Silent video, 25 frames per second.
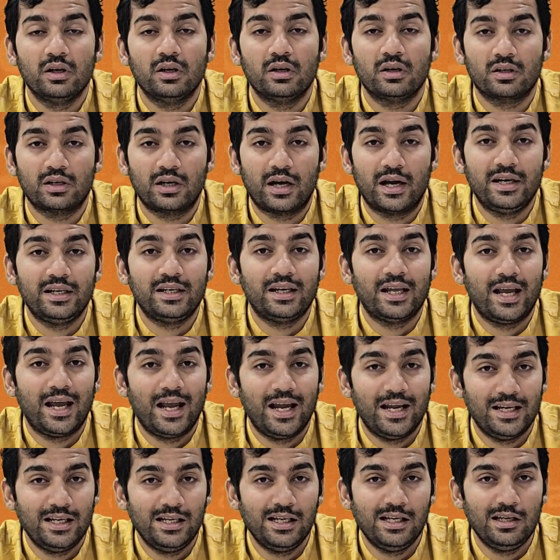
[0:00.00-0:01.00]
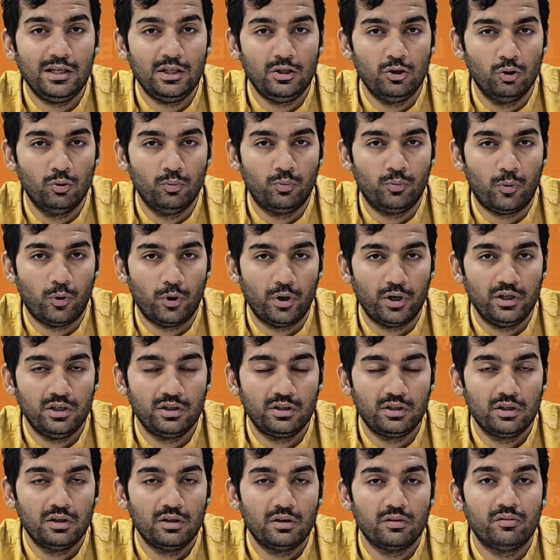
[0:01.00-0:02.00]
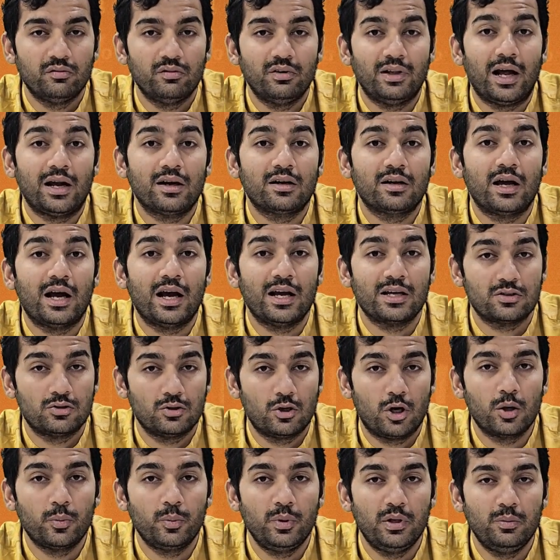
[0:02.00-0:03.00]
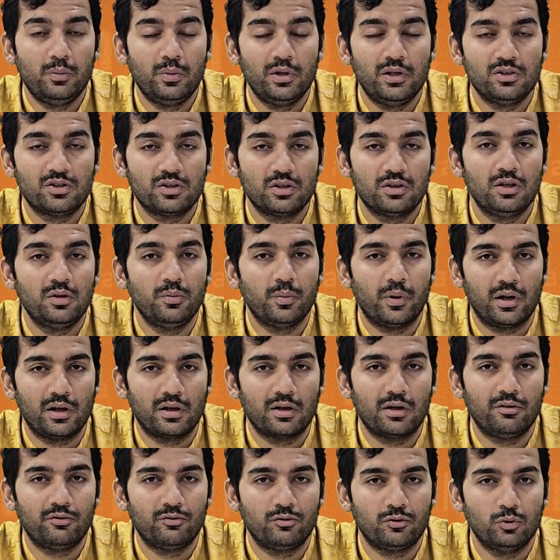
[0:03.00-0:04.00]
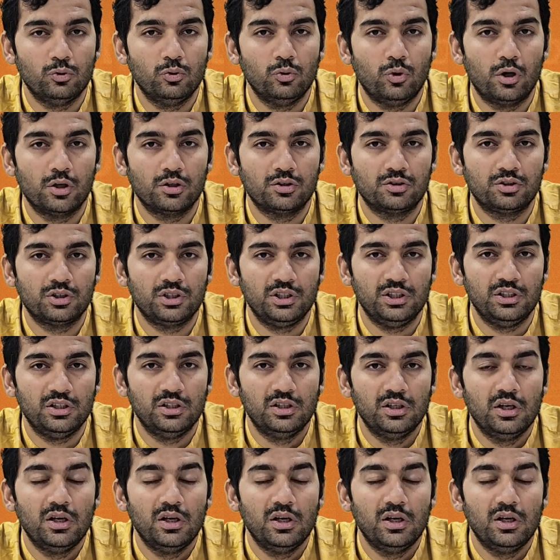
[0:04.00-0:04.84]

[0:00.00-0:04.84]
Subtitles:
write any new point that has not been mentioned in paragraph 2 or 3,